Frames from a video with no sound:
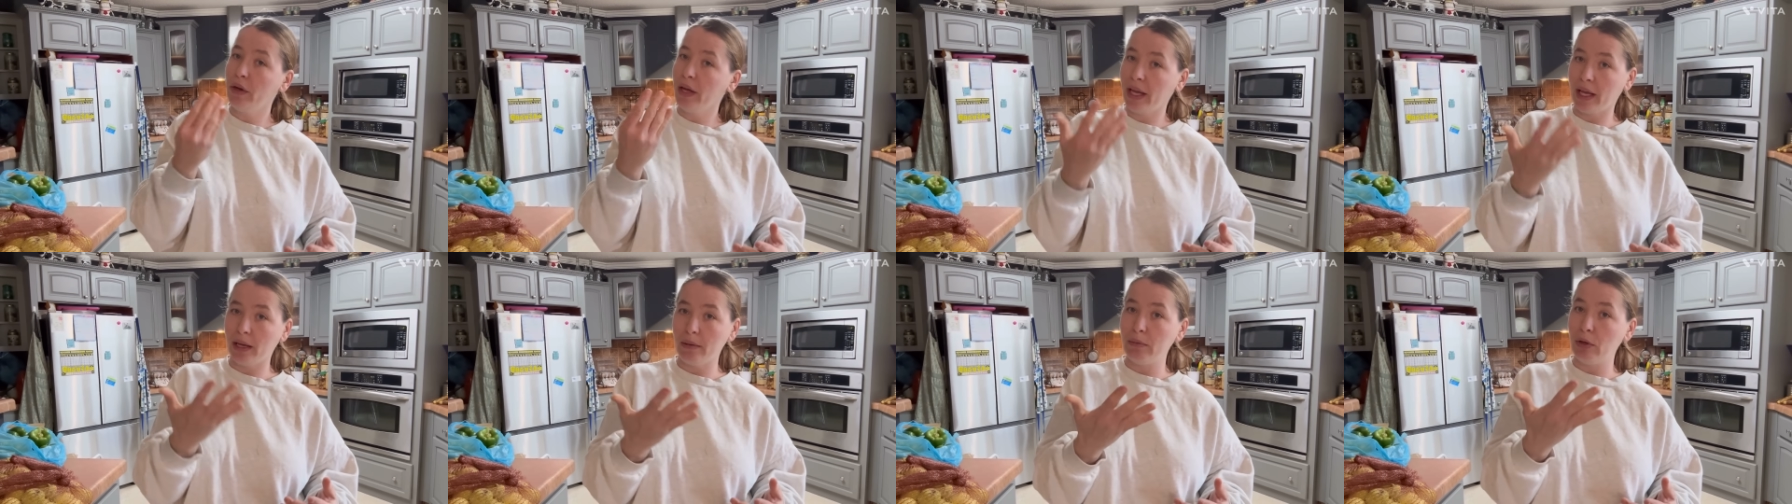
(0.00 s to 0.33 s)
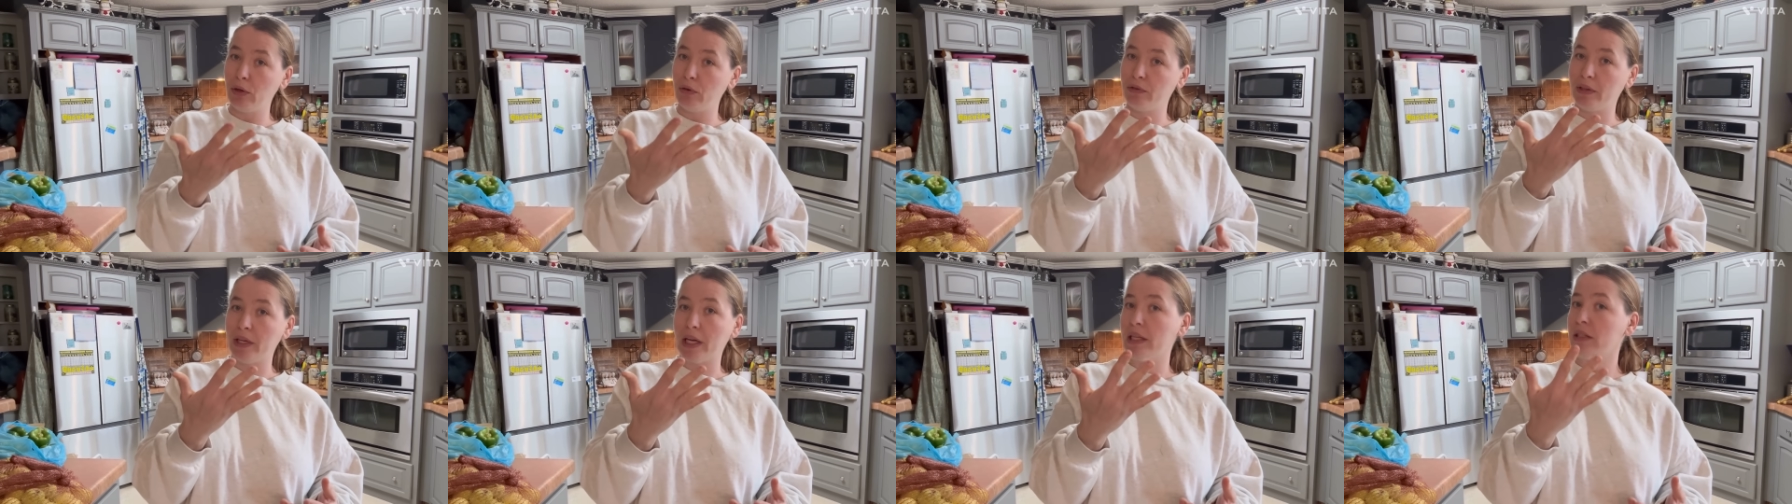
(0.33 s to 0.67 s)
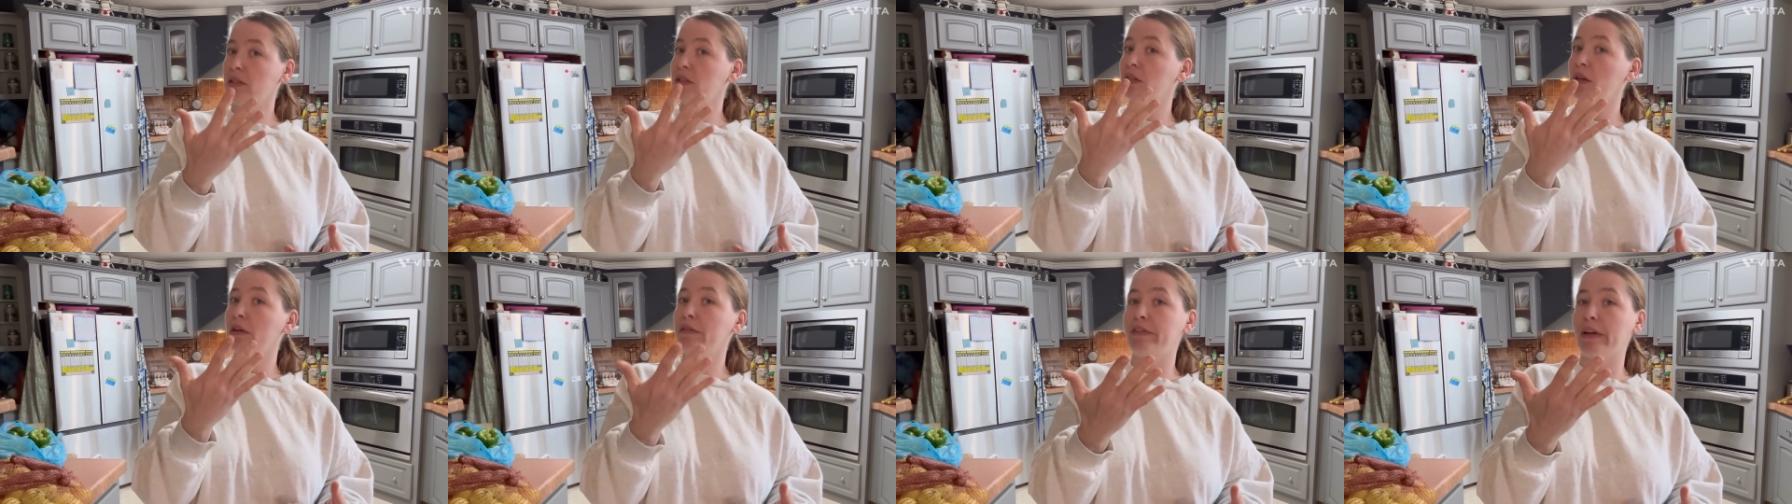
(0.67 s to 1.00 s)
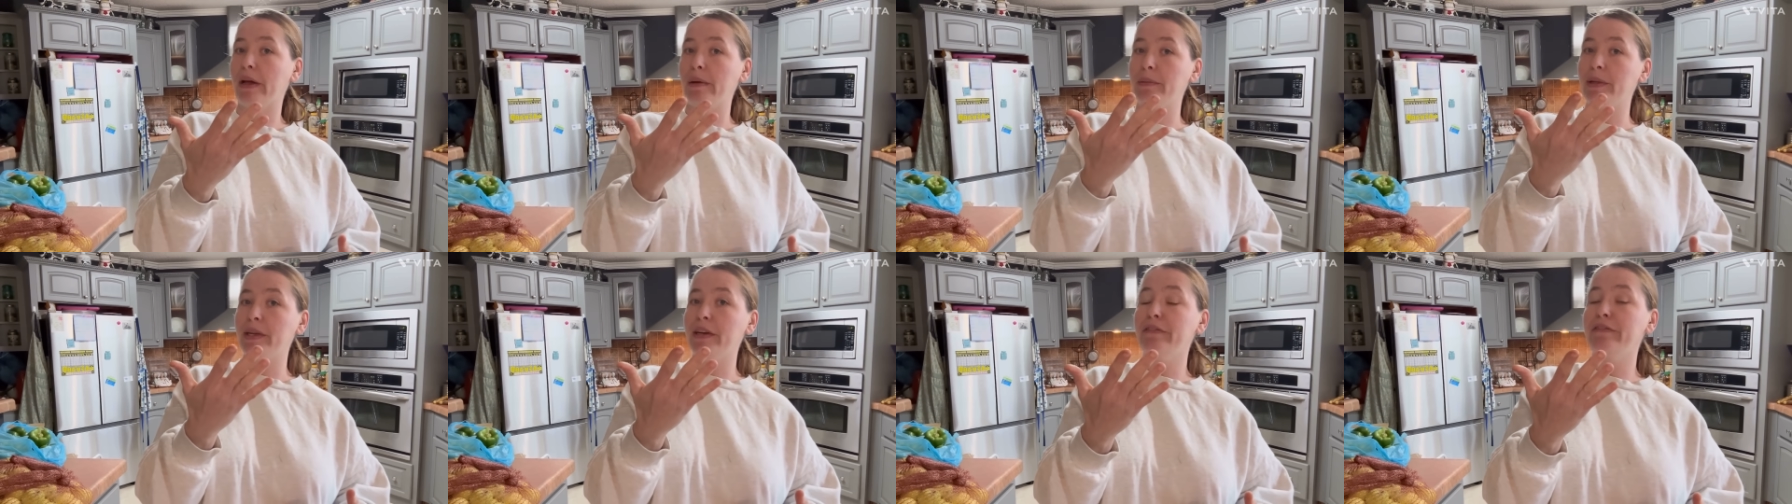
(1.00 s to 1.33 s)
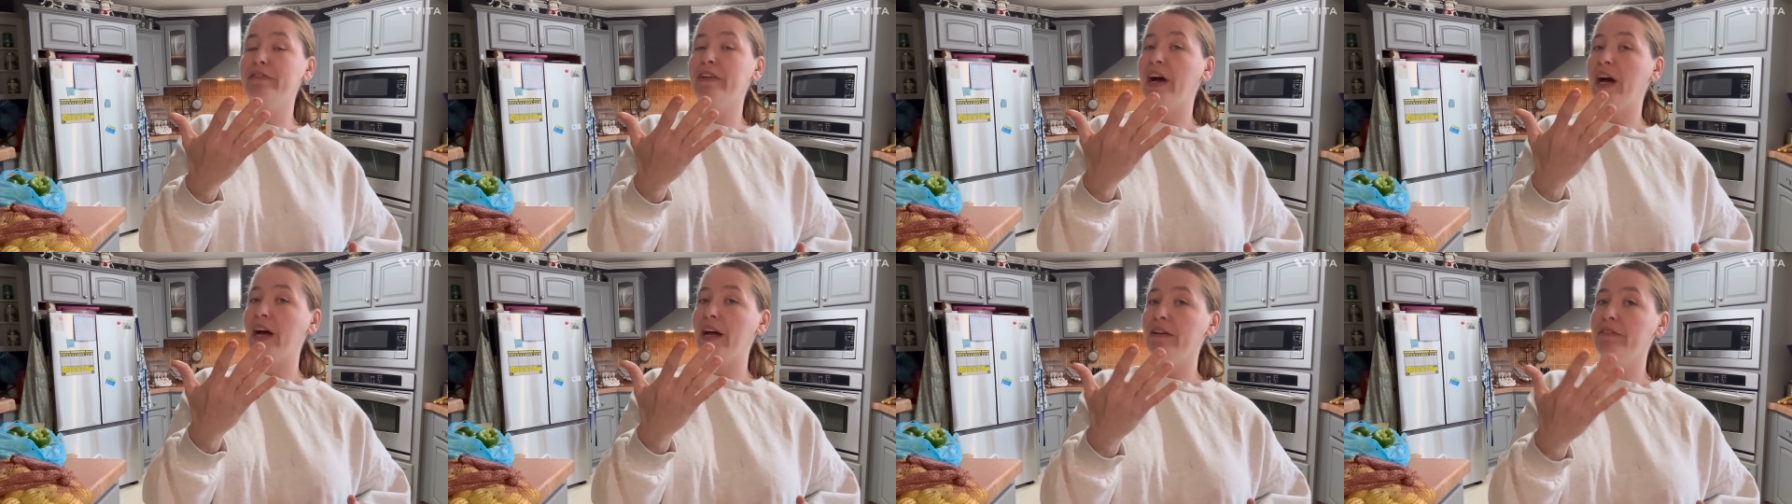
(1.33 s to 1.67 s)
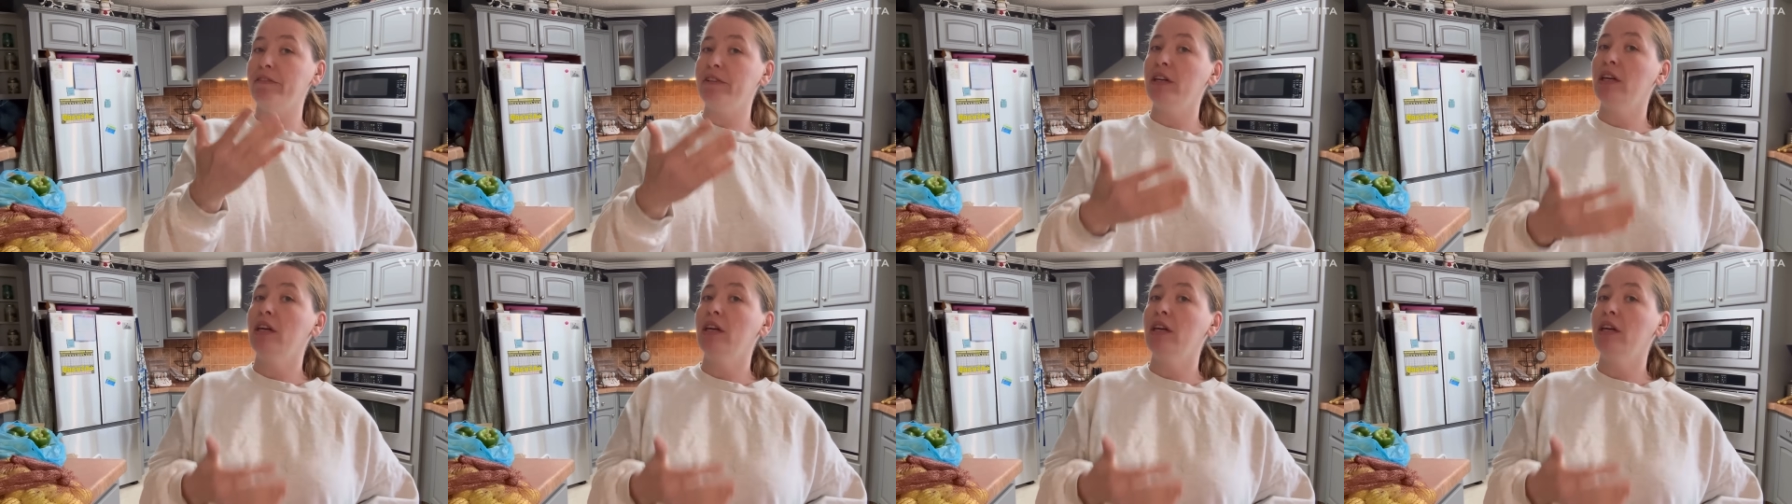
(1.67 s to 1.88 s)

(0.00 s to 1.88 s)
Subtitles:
he moved in, so a family of 5.